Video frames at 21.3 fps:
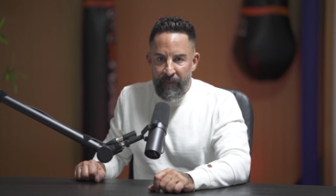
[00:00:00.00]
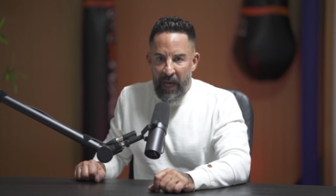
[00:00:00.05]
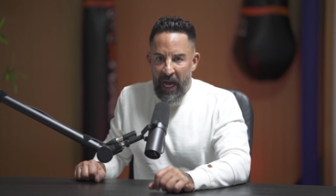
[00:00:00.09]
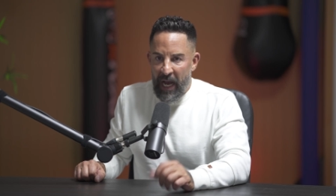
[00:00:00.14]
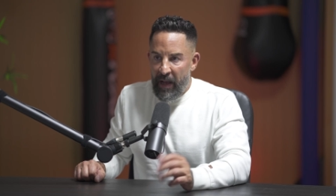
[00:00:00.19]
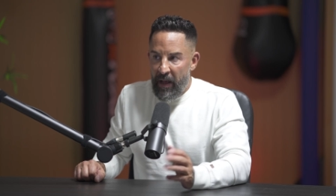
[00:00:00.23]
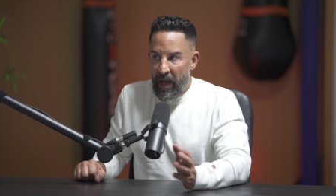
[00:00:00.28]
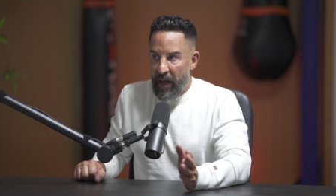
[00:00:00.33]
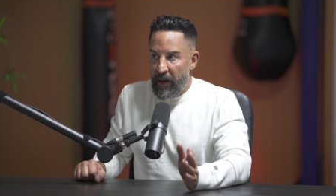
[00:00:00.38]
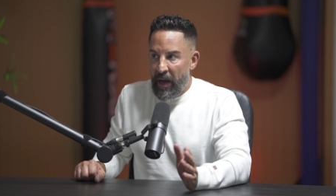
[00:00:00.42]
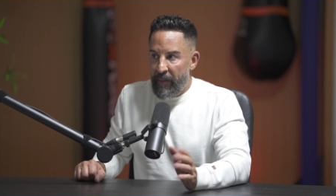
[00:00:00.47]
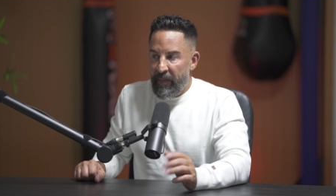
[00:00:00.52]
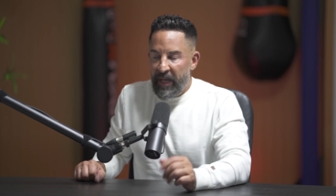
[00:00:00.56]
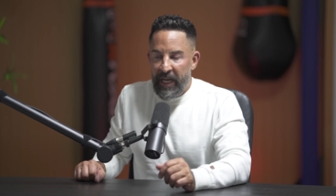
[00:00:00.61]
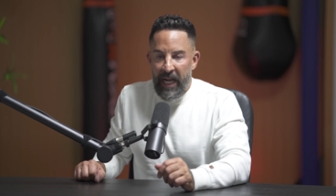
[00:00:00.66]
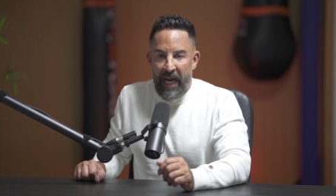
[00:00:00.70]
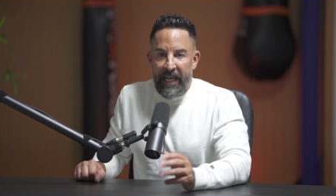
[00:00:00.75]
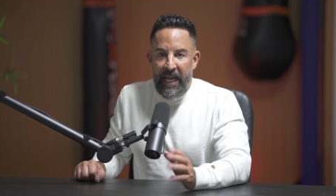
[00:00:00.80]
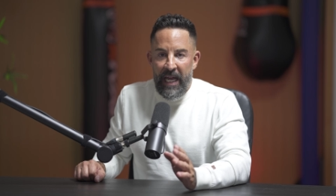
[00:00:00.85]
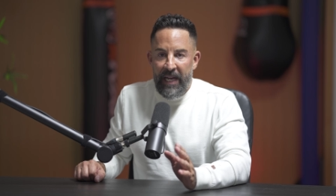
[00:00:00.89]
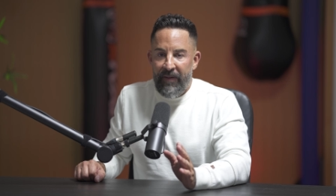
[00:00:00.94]
I mean,
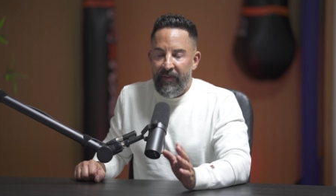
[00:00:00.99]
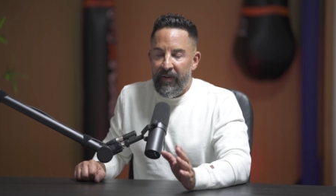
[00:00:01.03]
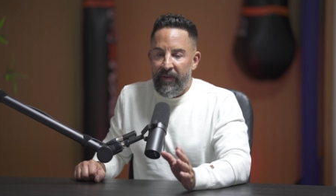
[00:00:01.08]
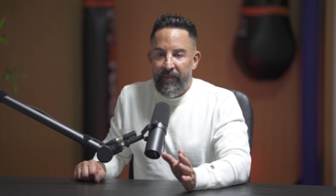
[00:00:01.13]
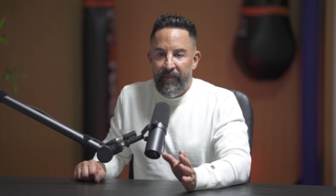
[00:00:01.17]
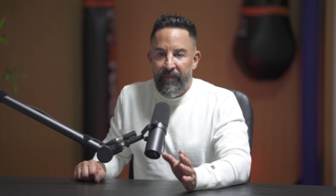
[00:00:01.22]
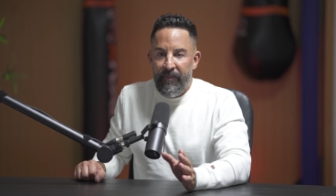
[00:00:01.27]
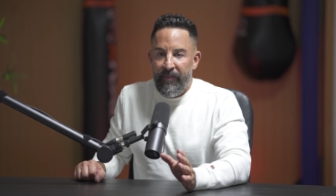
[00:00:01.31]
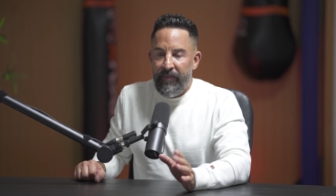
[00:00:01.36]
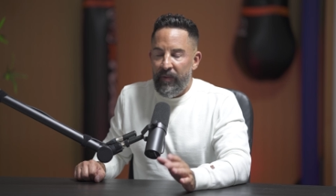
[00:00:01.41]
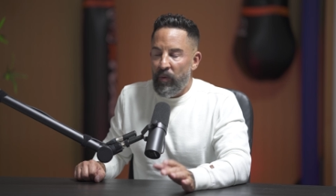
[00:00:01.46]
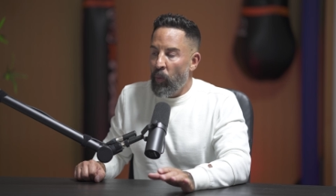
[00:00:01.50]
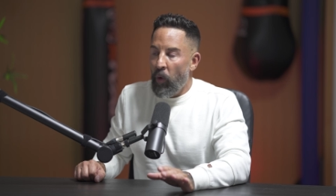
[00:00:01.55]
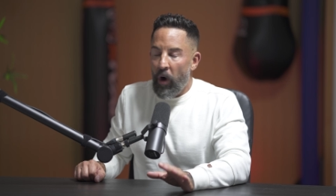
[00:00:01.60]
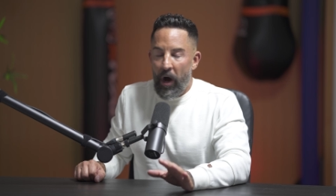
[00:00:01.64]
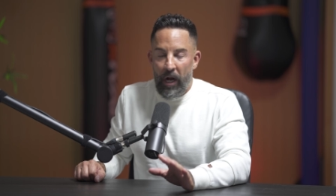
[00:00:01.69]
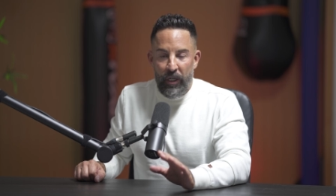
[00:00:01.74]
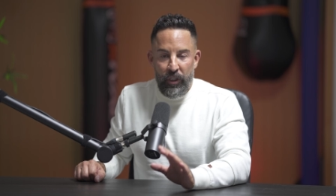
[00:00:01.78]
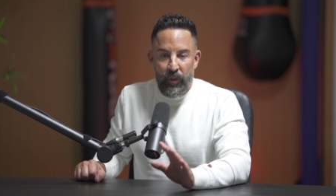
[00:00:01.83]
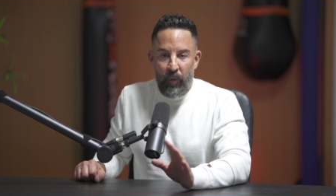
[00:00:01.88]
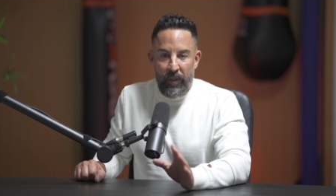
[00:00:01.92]
I can't even
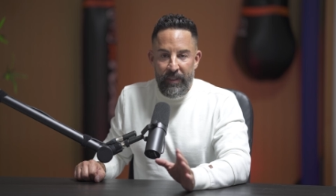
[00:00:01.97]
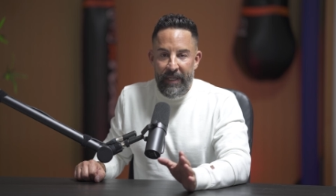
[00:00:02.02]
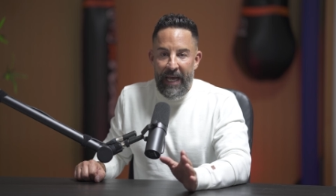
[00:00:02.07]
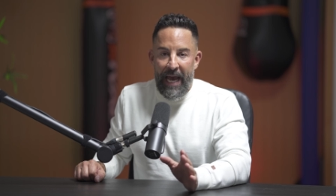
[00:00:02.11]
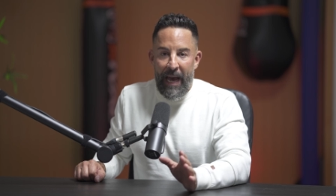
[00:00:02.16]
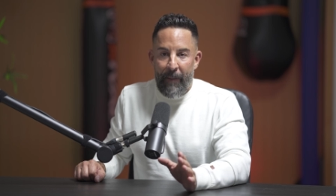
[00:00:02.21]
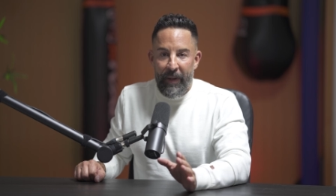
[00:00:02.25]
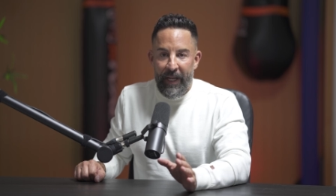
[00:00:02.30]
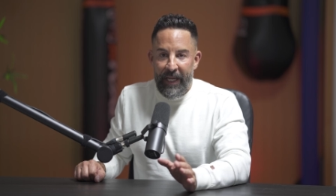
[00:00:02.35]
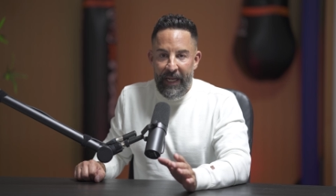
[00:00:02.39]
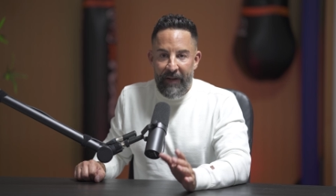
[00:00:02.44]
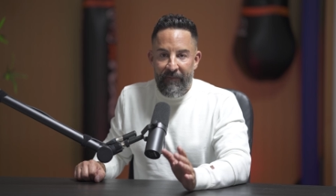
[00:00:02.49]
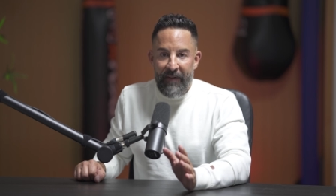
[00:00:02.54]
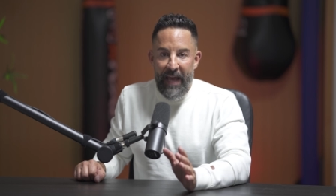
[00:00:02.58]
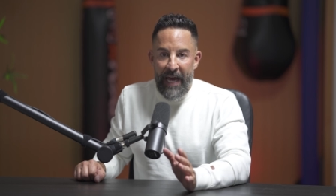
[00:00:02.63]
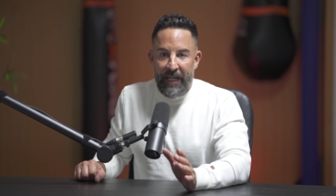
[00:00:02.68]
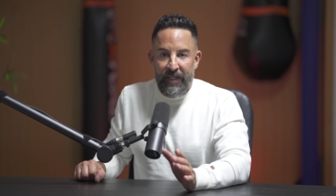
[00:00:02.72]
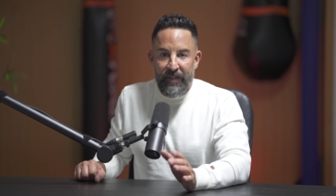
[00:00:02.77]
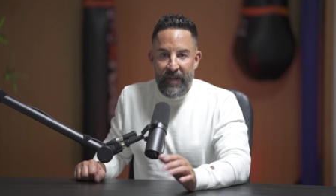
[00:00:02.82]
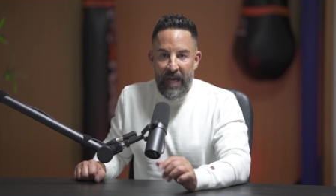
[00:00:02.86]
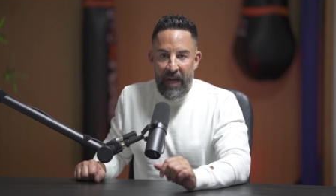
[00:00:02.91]
watch what's happening in
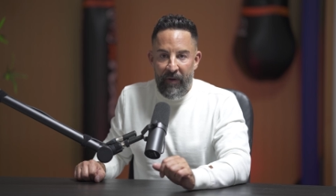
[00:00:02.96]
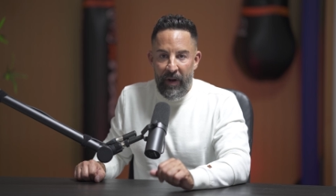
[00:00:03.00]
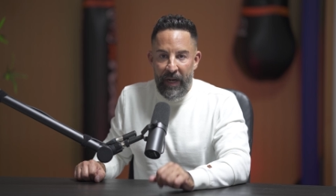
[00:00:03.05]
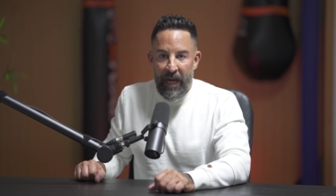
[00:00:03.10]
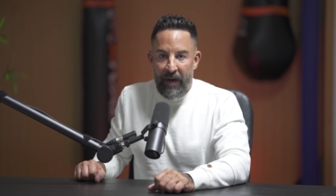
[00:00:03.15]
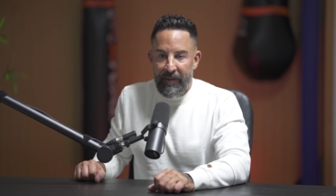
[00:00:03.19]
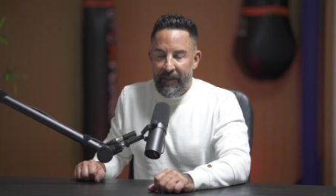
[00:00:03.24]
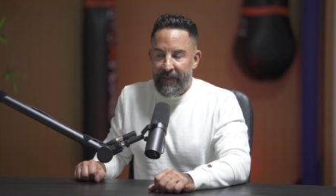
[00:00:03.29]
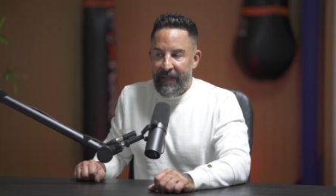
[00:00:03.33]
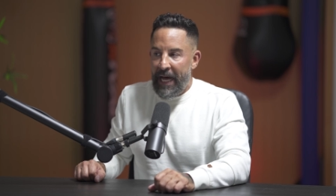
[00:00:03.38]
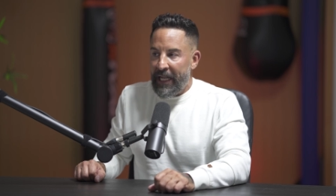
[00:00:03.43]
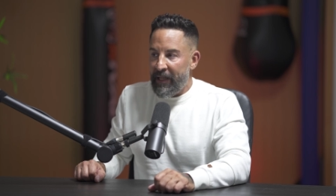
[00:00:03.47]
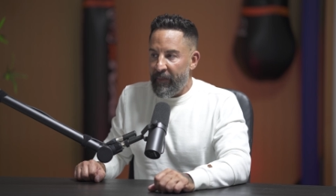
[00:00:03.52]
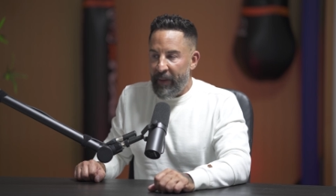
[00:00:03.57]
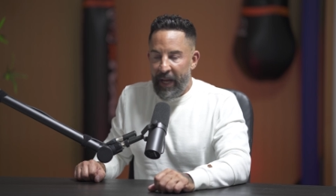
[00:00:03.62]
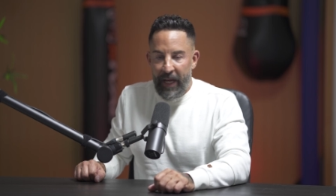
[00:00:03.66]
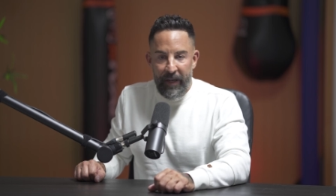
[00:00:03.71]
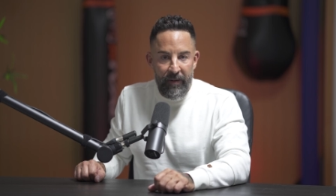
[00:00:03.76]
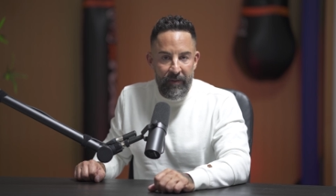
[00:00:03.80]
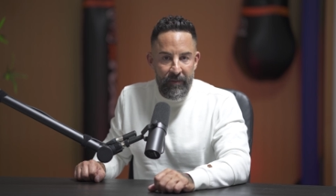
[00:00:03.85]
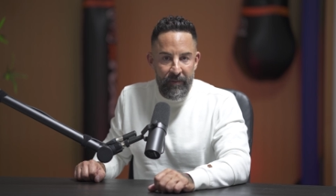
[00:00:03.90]
Afghanistan right now with the
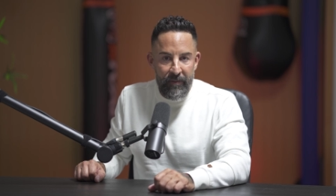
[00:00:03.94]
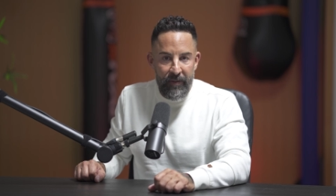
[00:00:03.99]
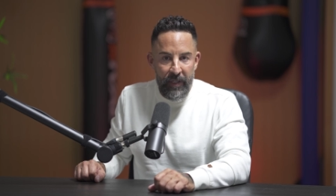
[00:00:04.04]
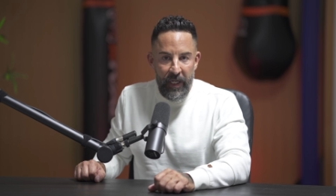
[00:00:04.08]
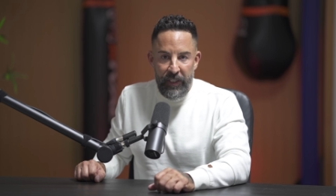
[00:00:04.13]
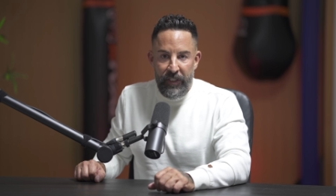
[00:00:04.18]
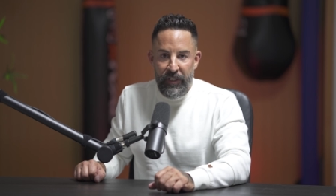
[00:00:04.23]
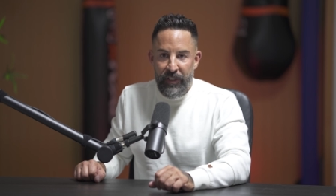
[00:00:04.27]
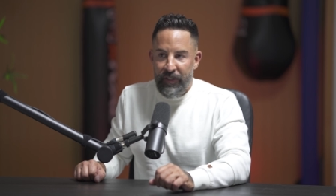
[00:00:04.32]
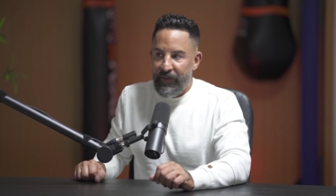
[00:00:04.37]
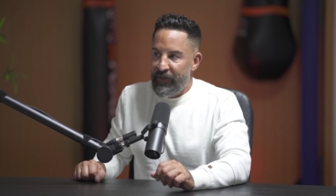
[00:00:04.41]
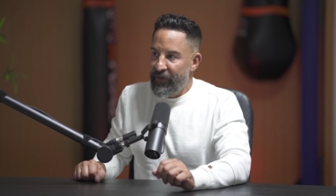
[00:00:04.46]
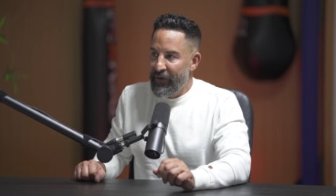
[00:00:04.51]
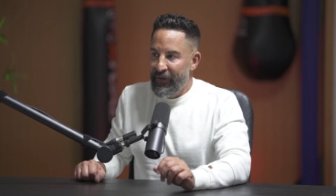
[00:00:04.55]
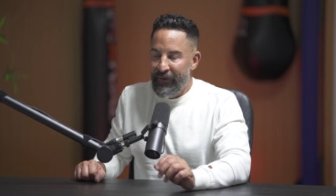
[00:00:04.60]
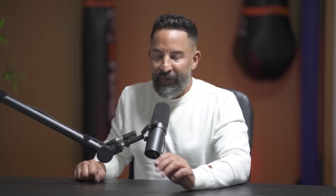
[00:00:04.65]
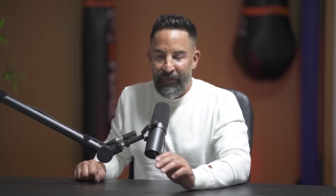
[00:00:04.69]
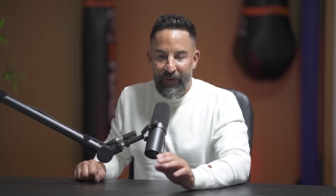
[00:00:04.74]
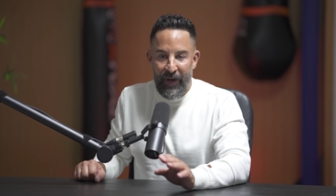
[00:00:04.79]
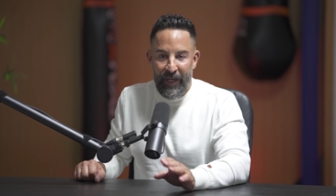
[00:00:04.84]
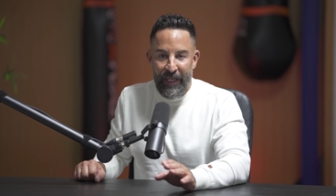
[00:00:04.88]
Taliban. It's
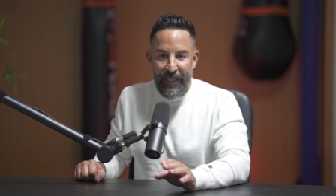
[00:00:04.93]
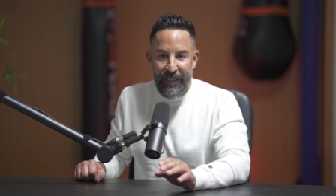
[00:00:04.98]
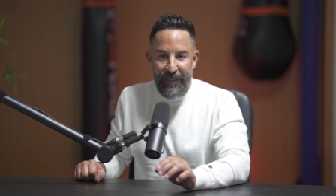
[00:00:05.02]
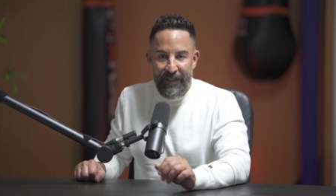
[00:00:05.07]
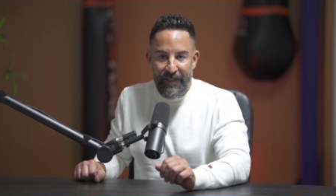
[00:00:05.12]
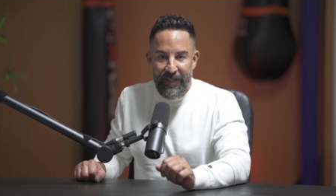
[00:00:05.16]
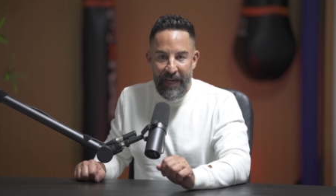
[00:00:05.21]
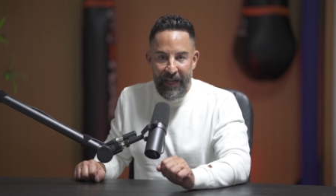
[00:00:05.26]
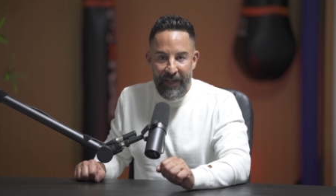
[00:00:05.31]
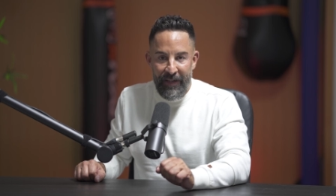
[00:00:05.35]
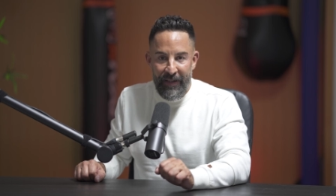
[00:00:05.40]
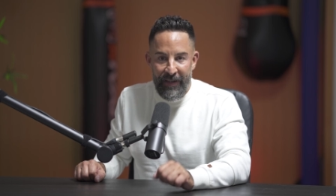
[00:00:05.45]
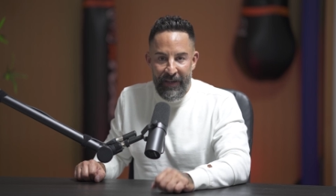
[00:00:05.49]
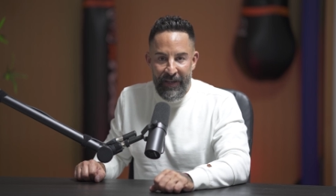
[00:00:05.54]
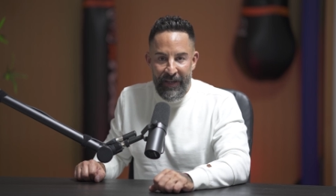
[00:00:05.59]
fucking insane.